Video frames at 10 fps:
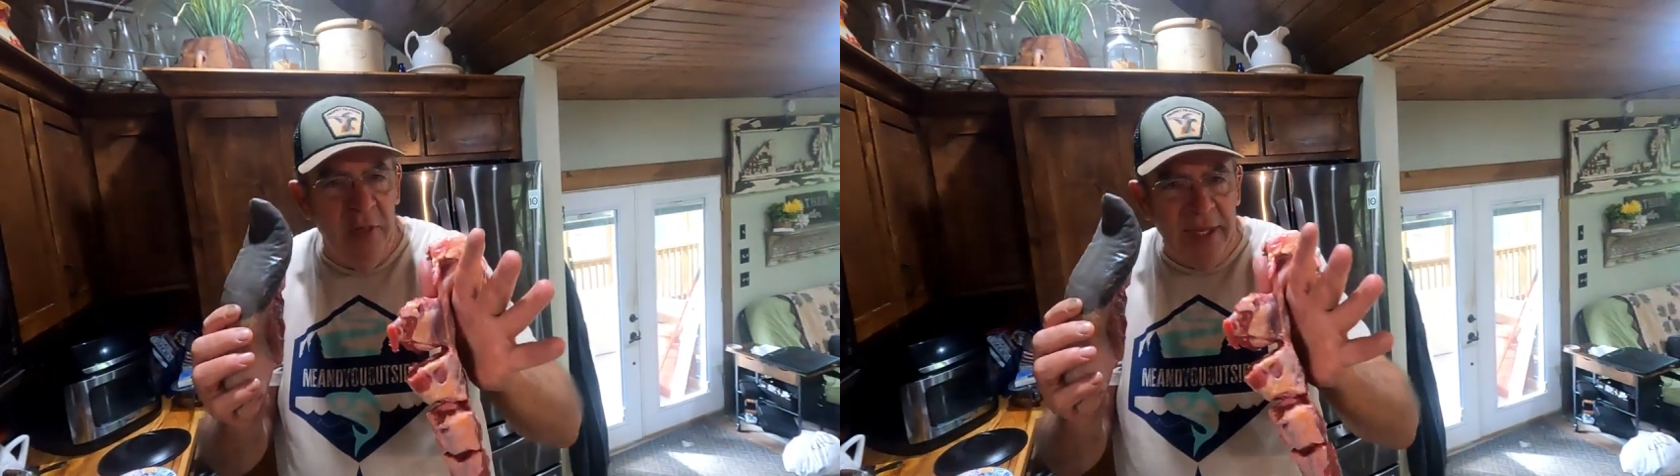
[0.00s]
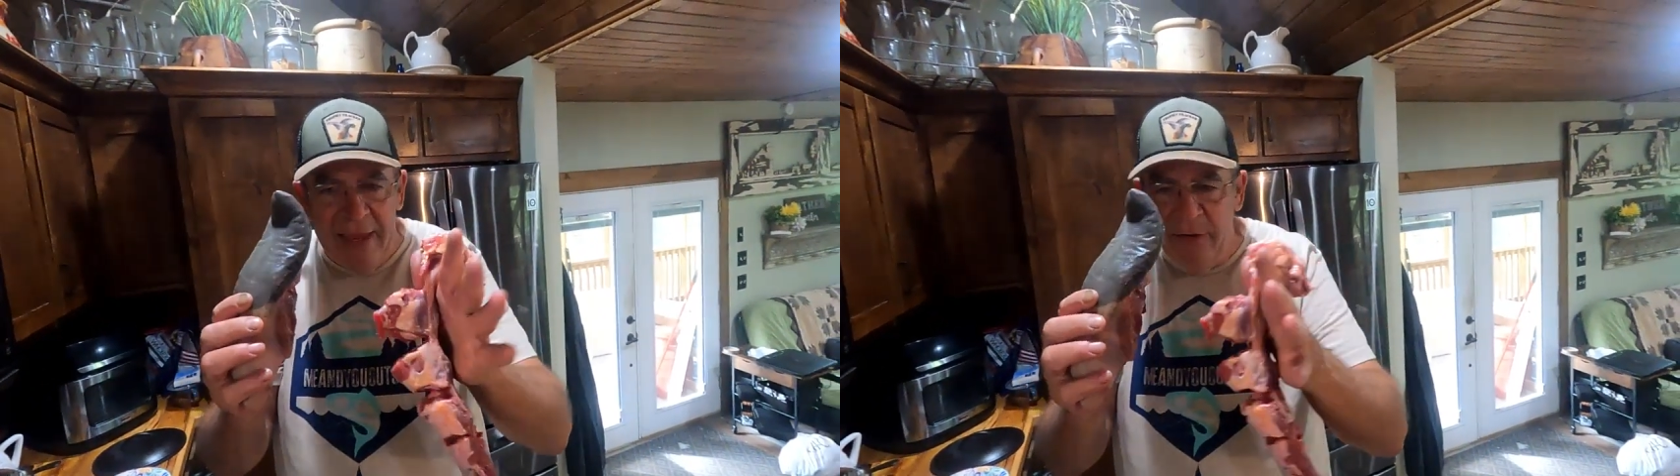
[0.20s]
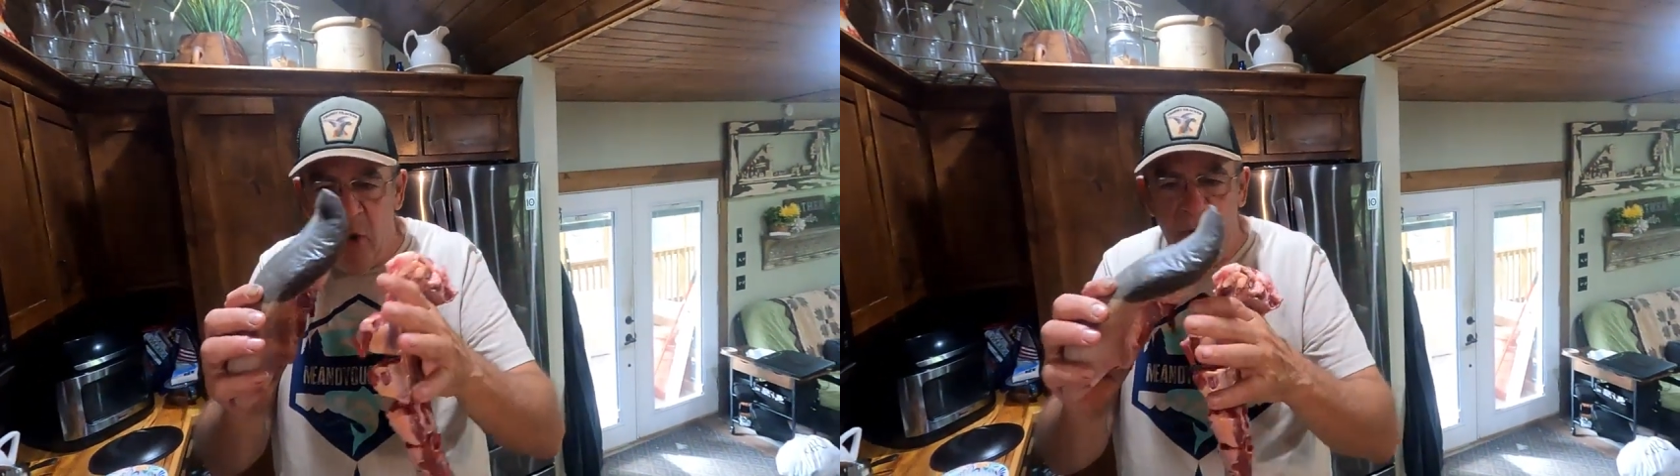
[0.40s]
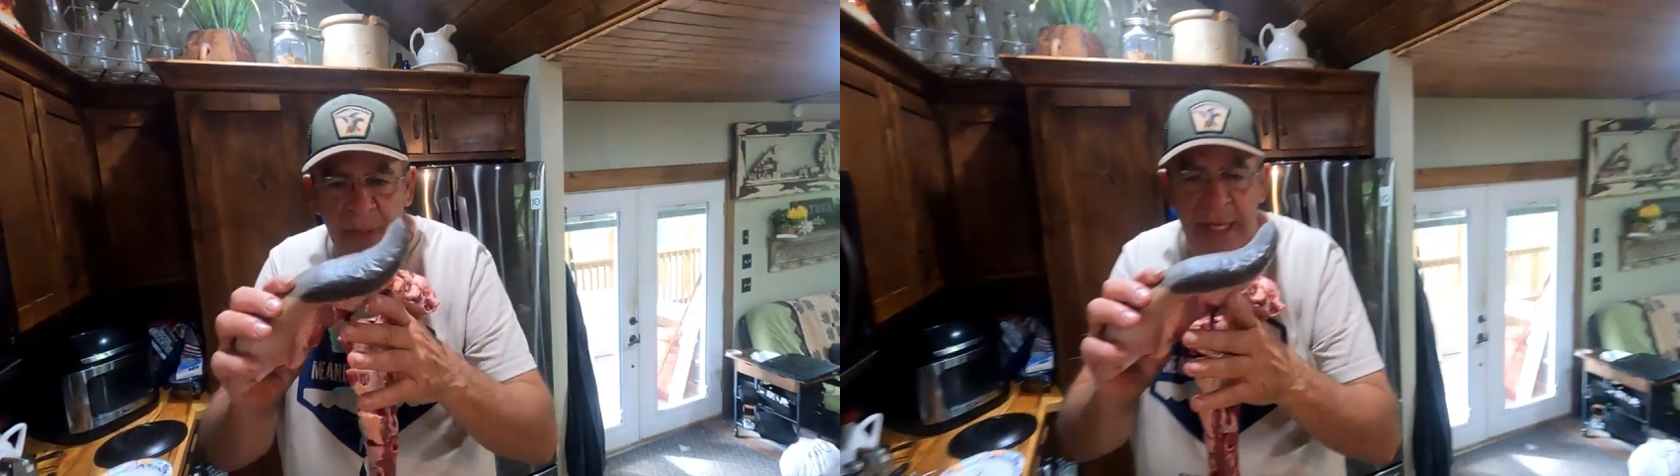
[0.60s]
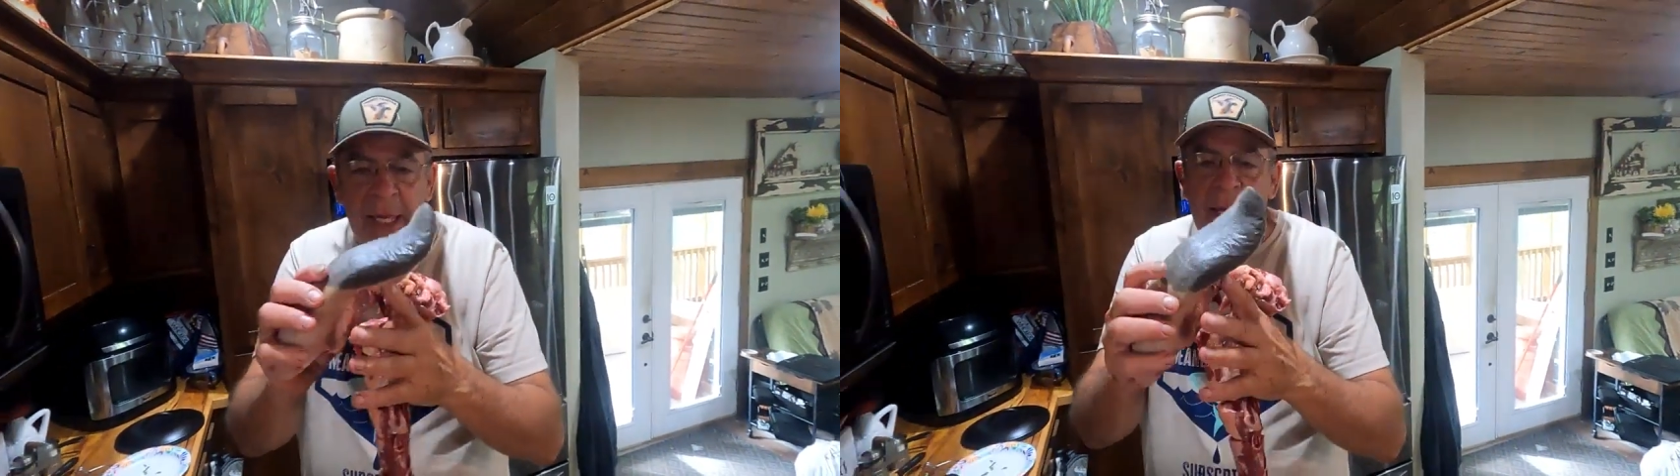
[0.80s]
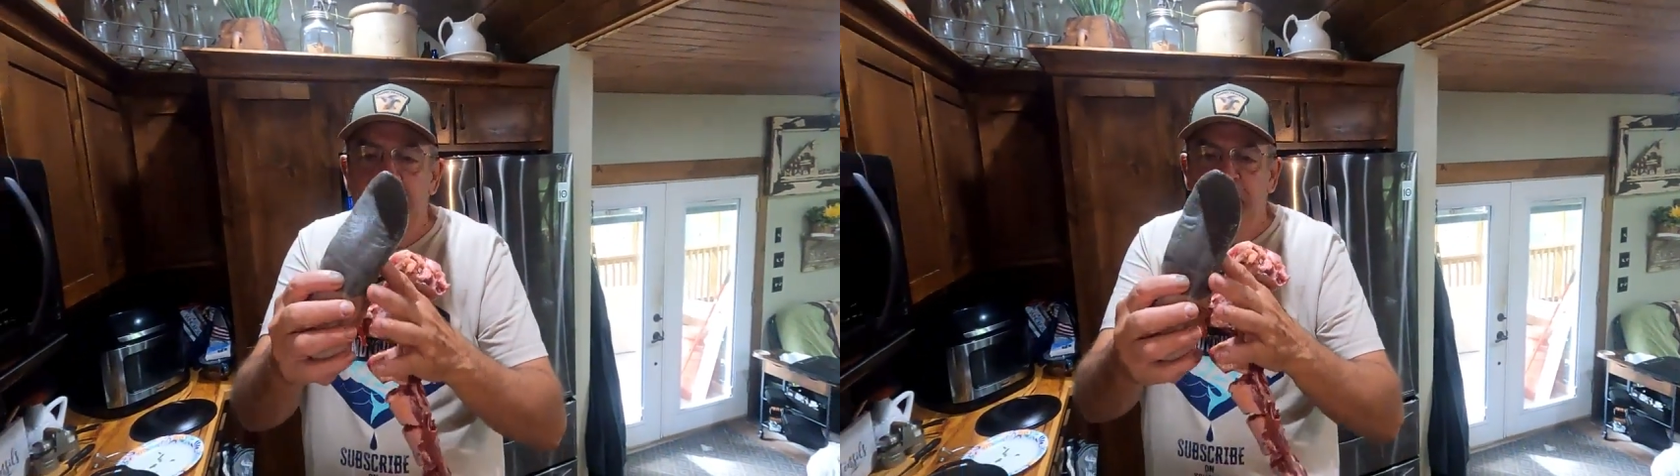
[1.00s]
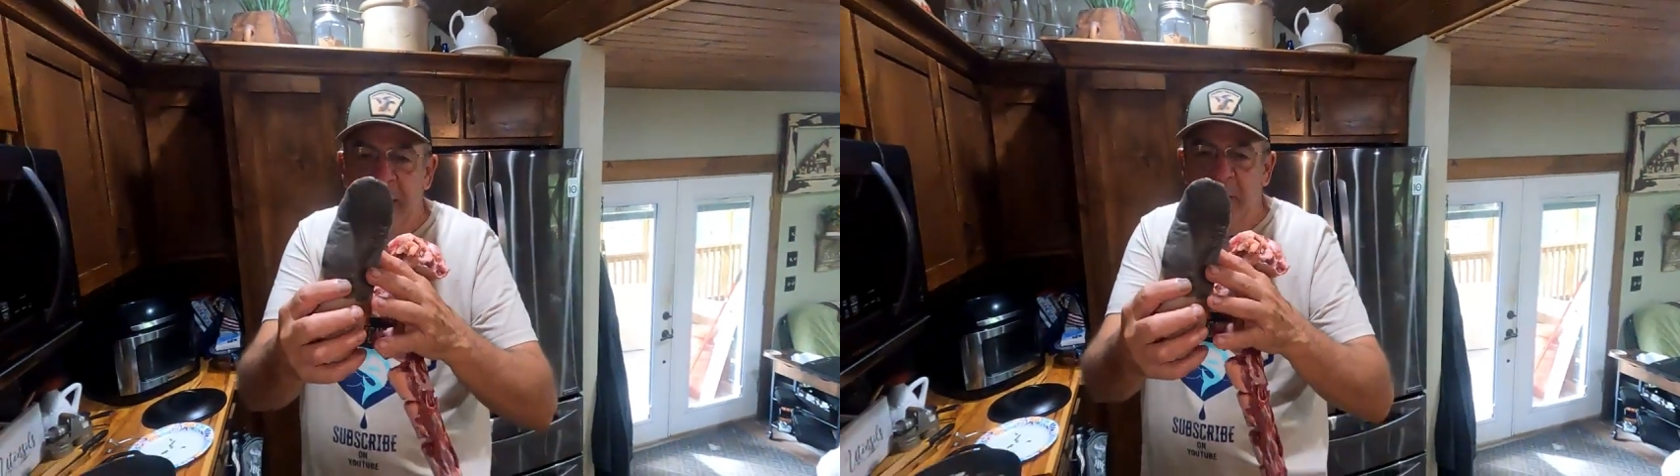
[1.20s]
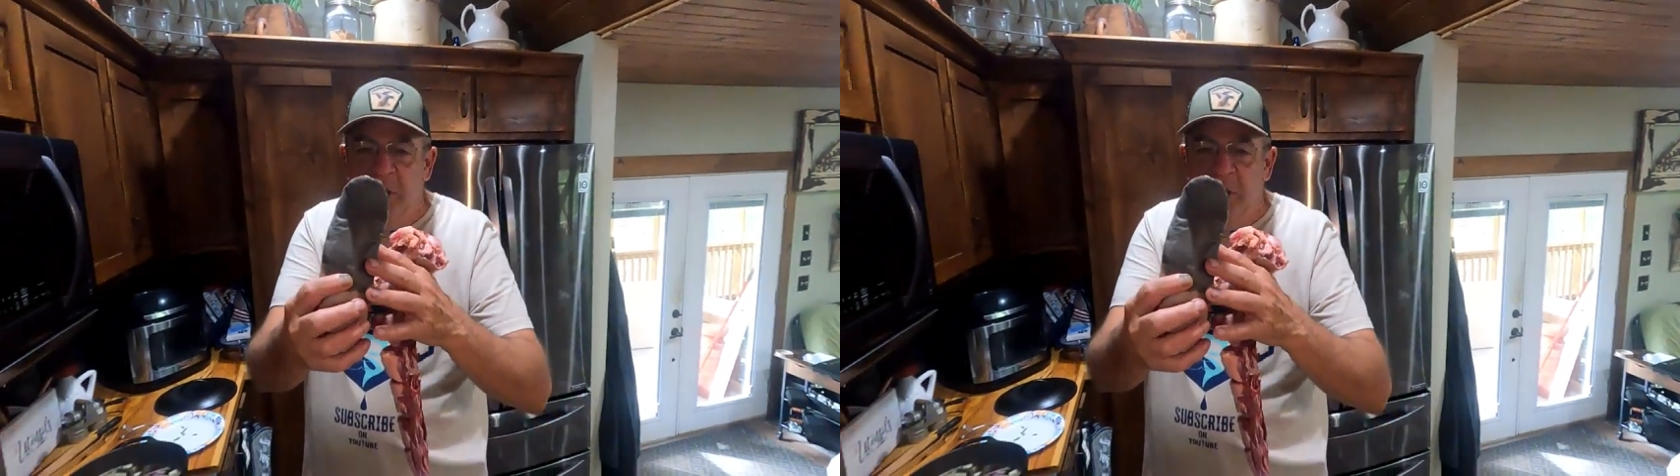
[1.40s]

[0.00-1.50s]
They gave it all to me. And